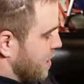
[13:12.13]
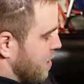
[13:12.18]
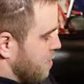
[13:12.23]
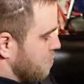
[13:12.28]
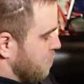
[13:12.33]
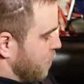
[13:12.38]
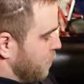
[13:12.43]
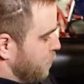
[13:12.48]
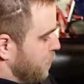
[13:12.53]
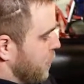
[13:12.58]

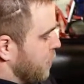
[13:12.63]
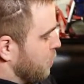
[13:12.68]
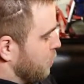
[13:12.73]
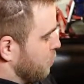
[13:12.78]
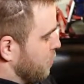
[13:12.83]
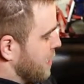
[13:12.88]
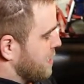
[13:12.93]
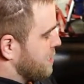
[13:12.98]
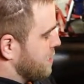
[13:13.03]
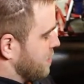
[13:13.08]
my feet are
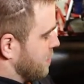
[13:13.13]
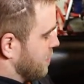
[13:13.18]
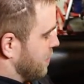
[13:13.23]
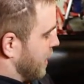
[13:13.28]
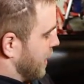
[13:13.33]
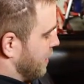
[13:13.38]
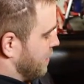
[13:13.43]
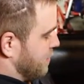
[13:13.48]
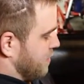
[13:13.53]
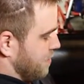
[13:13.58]
resting,
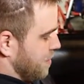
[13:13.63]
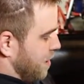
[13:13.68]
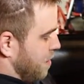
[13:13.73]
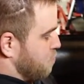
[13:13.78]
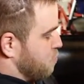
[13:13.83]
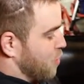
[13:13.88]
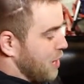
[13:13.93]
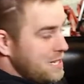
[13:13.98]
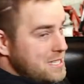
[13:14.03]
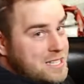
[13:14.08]
like
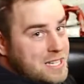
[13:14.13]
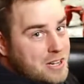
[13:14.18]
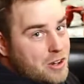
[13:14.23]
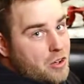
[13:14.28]
I'm resting